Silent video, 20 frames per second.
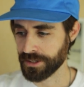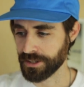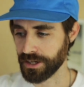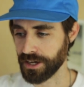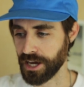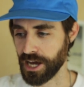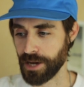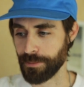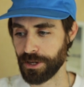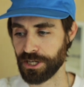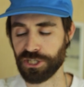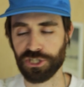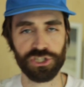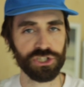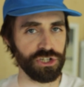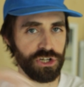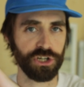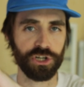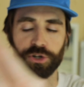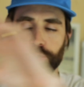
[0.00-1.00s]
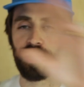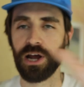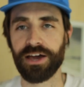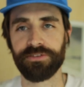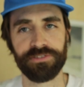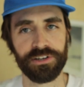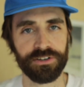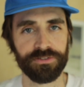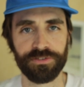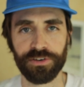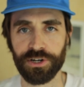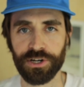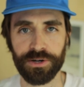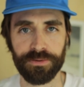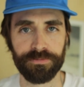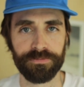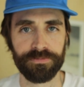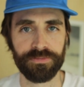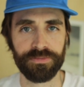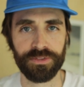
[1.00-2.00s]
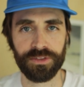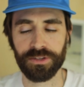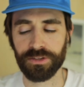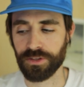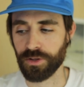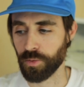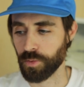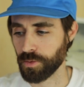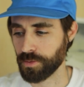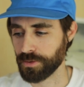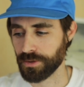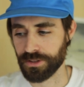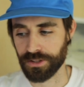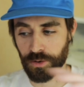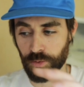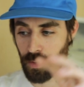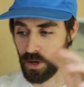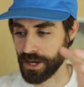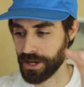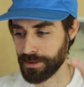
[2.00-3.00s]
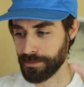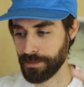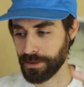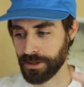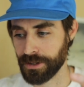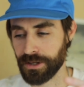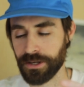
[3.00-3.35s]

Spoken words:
I just took a graphic from the web,